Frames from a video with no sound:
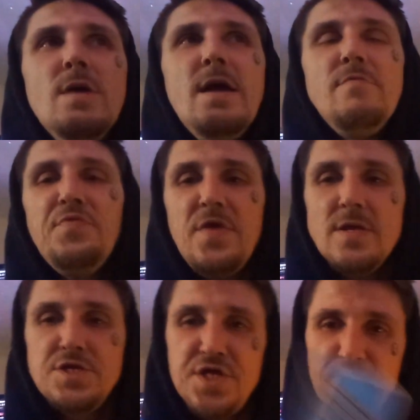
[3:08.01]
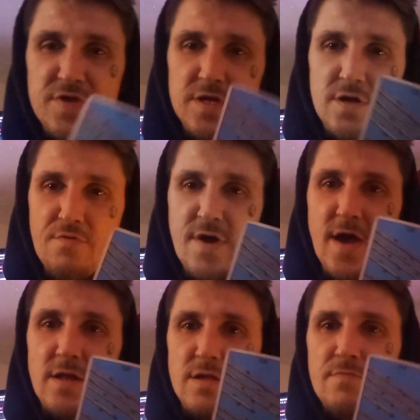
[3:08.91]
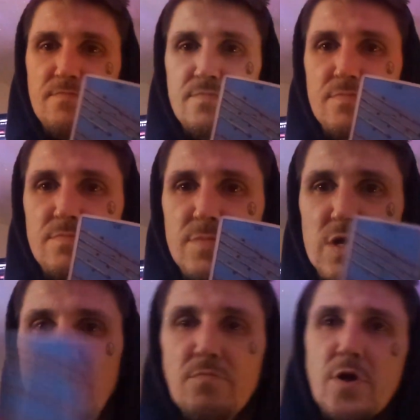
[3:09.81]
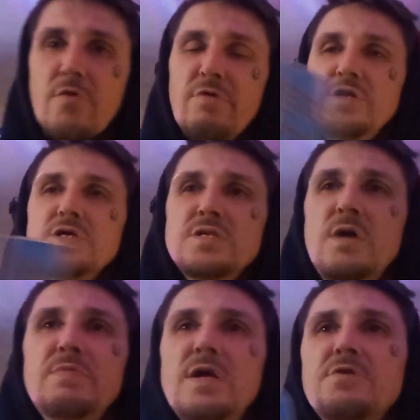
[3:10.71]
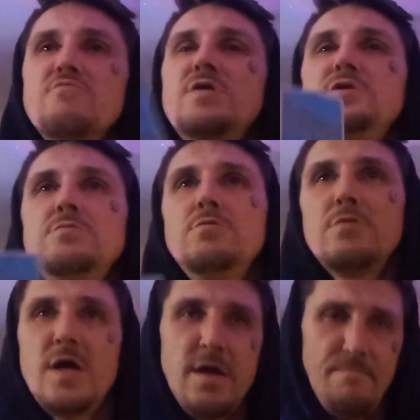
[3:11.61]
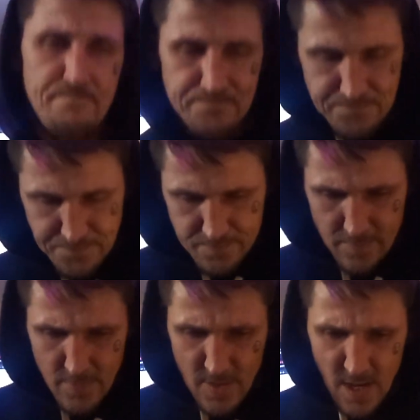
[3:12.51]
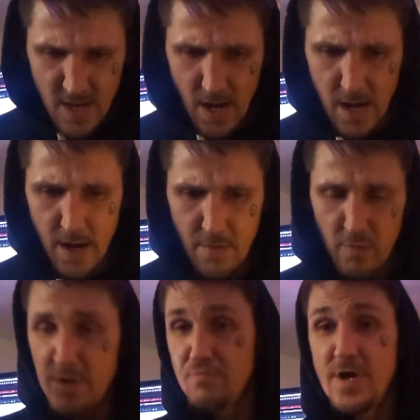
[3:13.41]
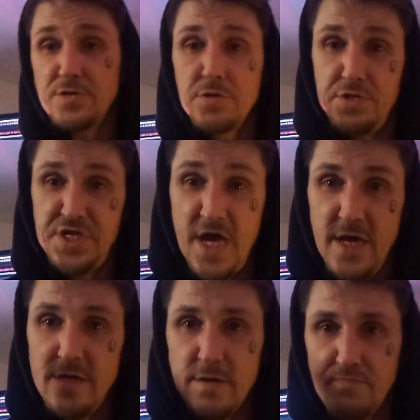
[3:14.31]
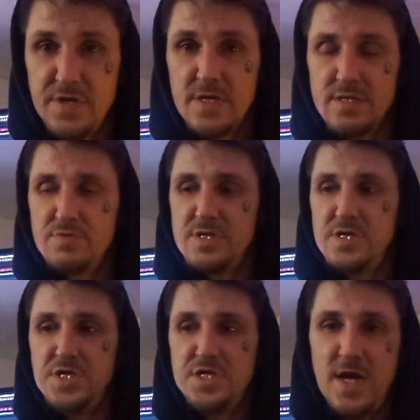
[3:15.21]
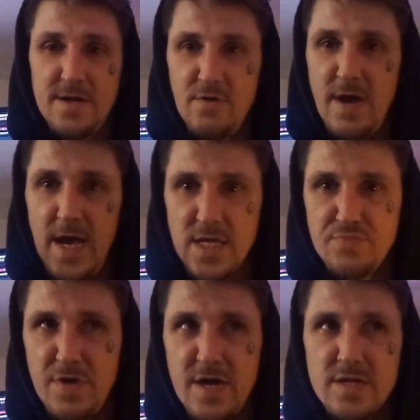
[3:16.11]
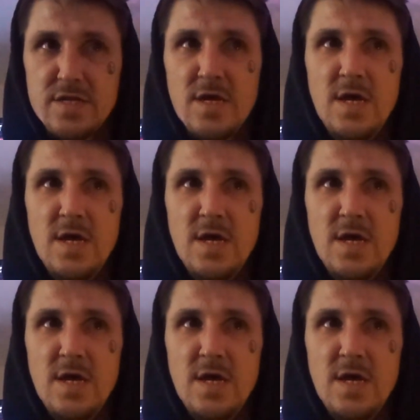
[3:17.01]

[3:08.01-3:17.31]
everything's shifting direct. Mercury just coming out of retrograde. Retro shade because it was in its shadow aspect,